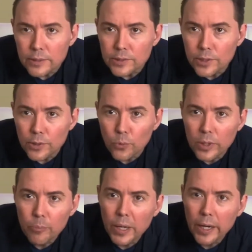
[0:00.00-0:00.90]
So you
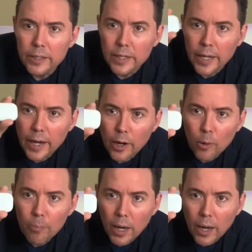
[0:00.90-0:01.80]
want to buy the
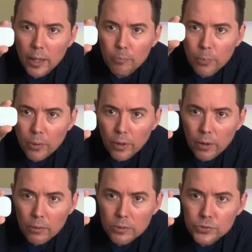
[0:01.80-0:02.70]
AirPod
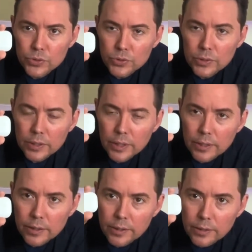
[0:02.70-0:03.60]
Pros
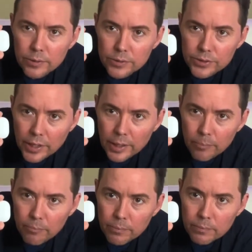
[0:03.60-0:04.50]
and use
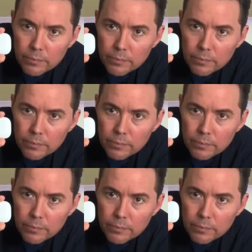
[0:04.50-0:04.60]
them